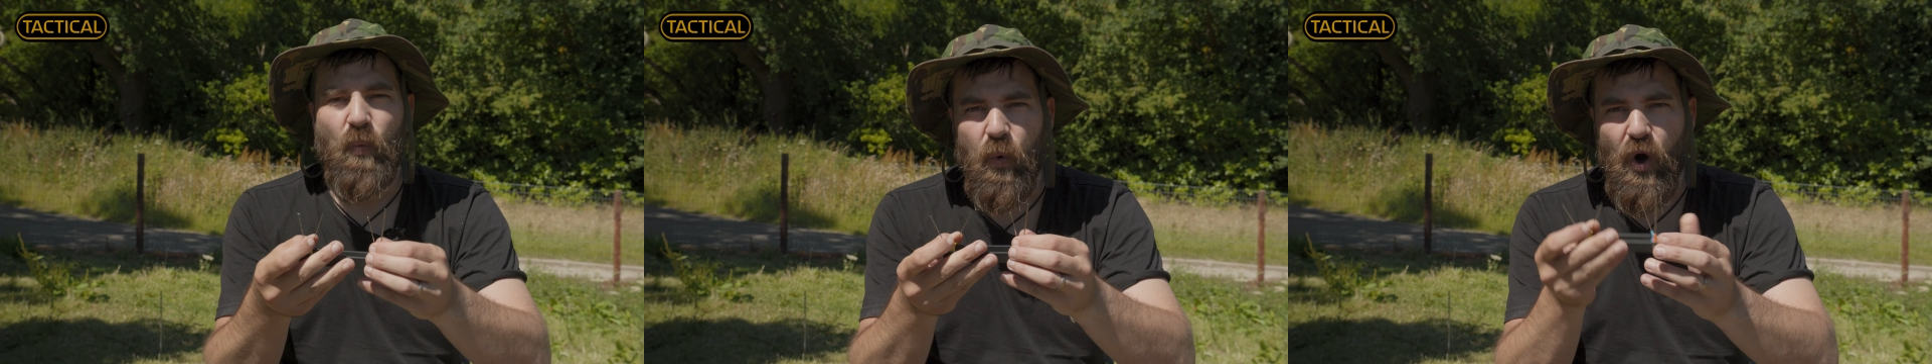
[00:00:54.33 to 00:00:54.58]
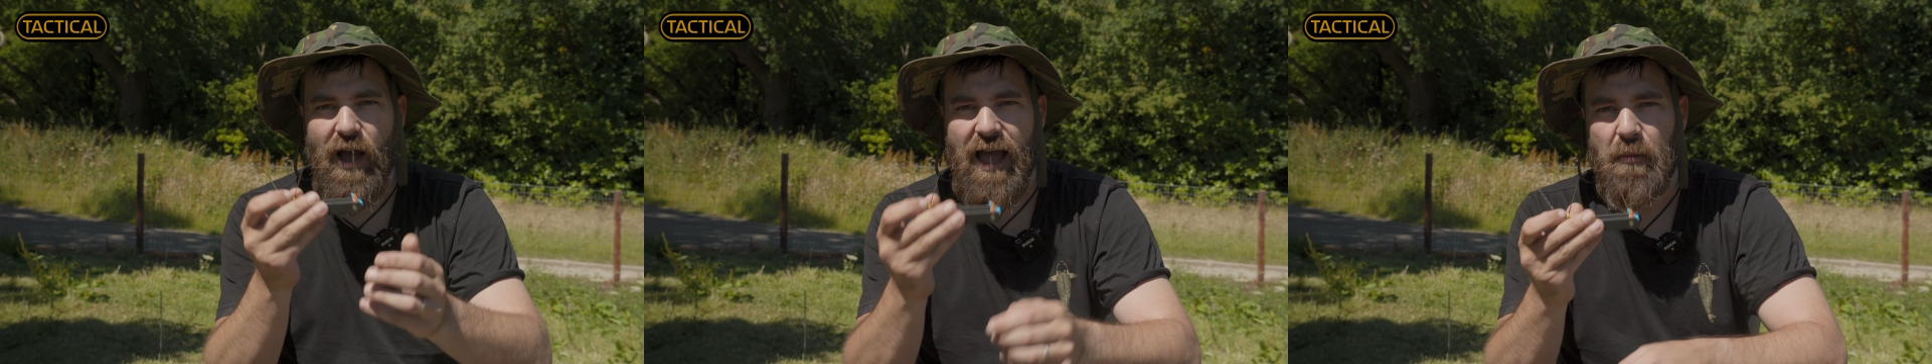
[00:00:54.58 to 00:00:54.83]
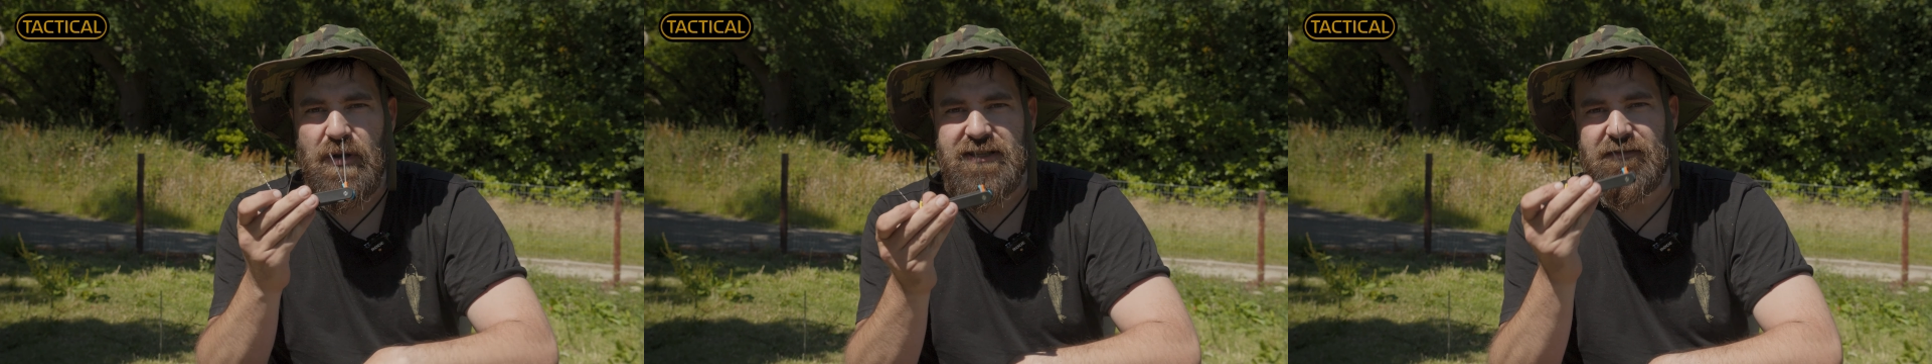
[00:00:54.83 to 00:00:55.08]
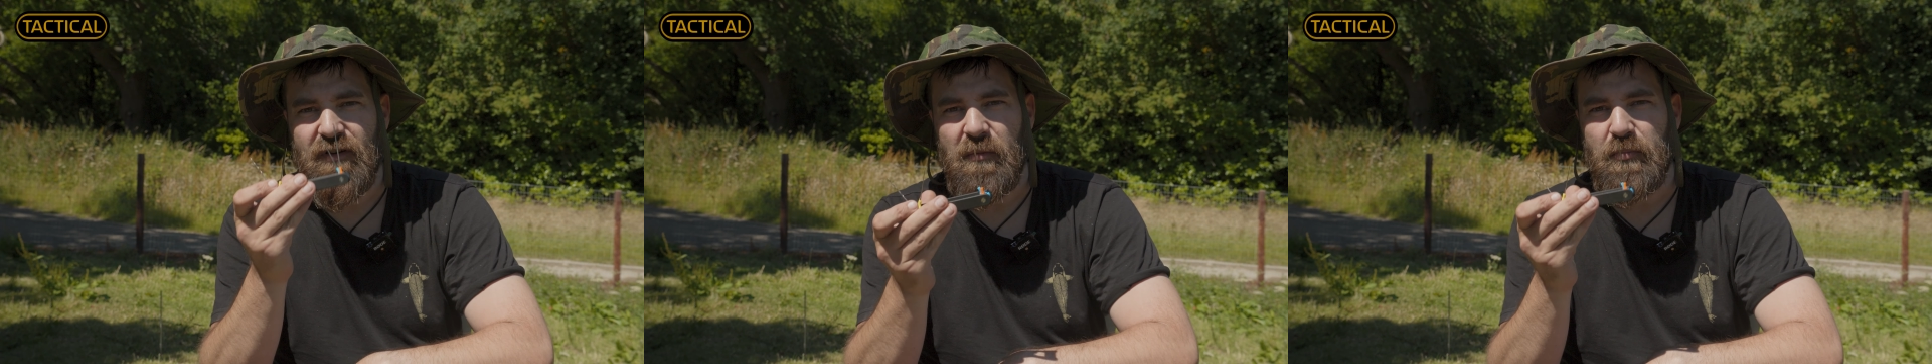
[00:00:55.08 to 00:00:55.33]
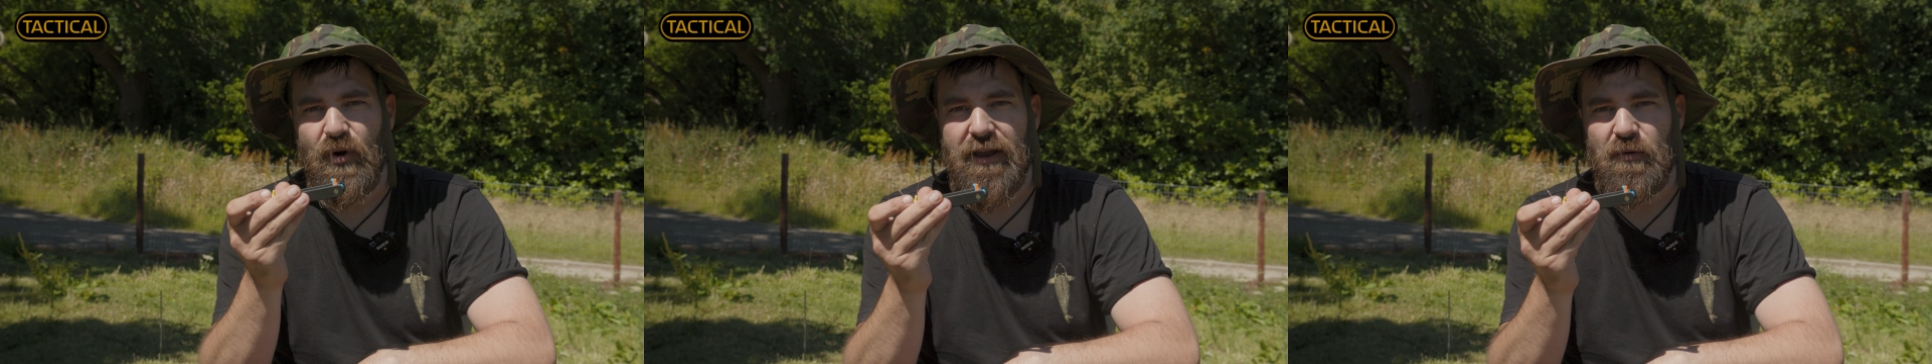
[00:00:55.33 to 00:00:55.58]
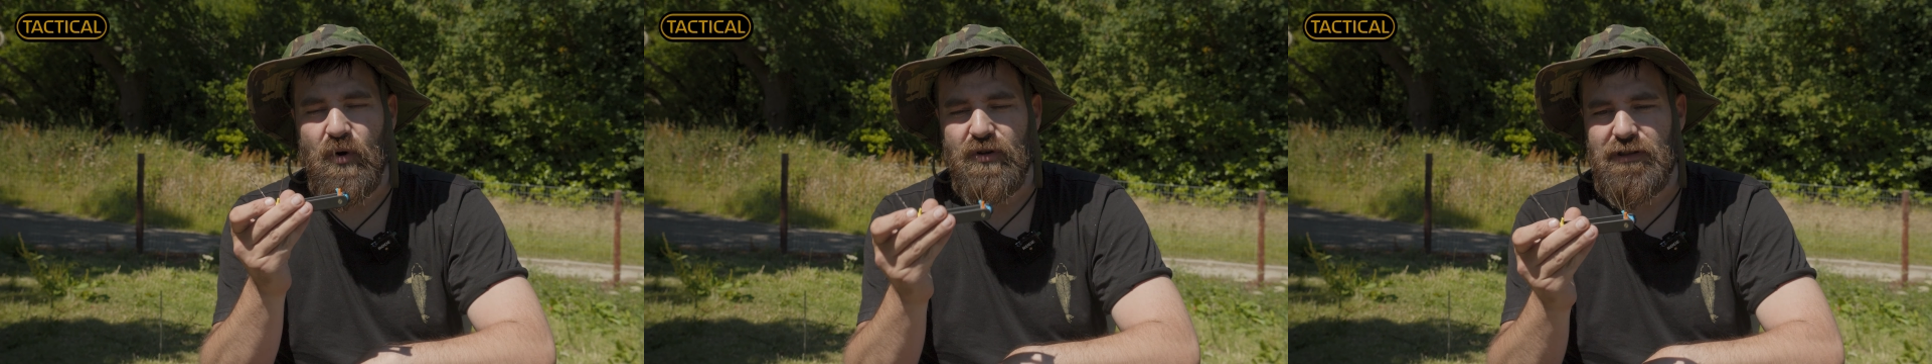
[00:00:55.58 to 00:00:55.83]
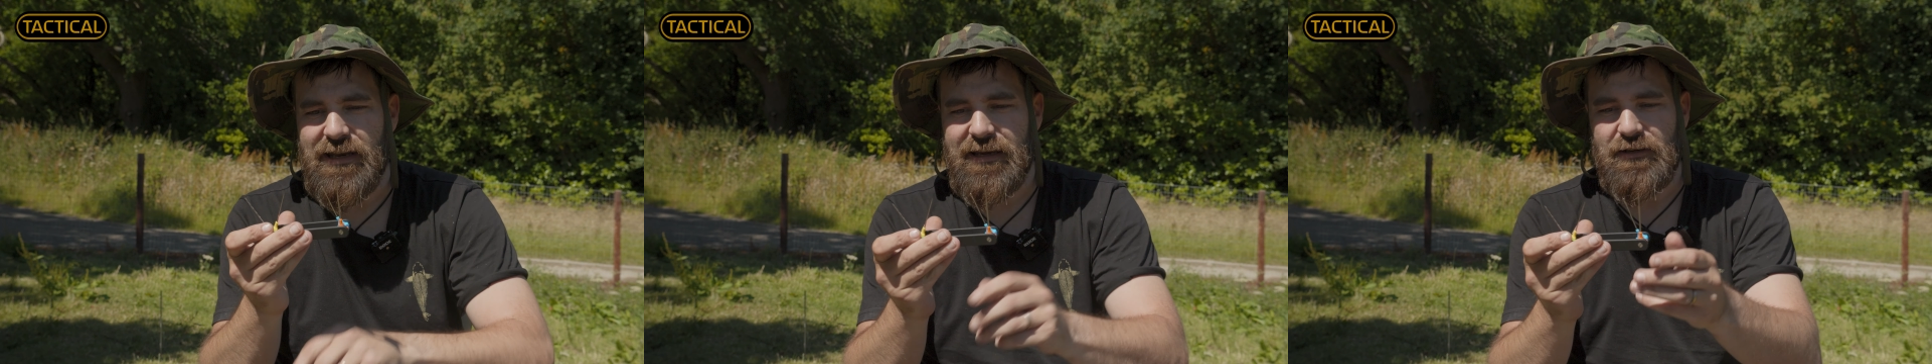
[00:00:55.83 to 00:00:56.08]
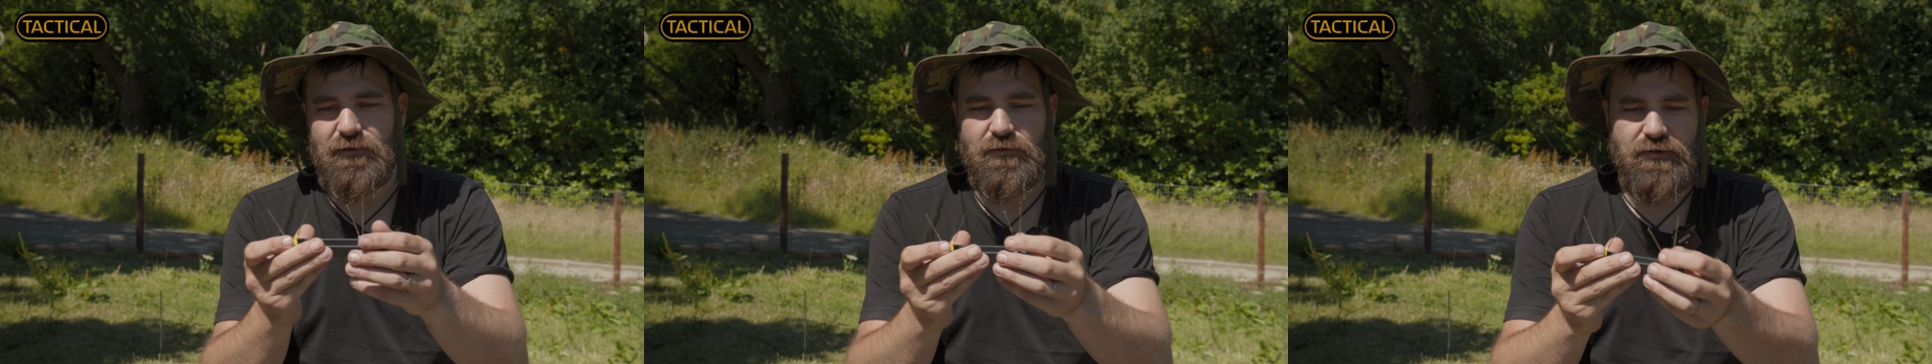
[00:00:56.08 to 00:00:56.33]
What happens if I break one of the
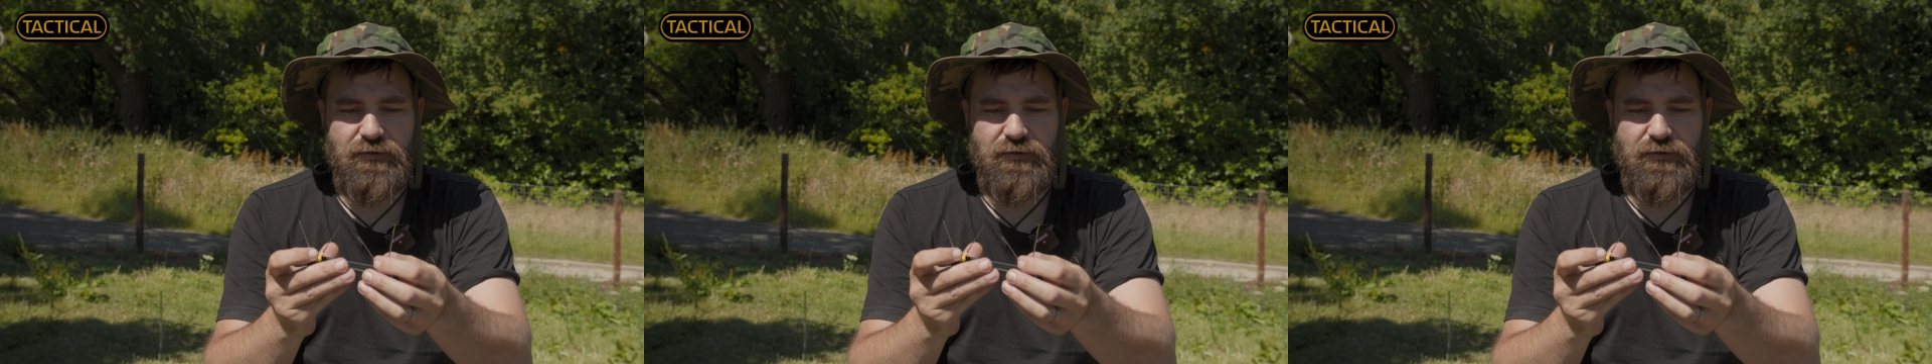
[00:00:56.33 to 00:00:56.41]
needles?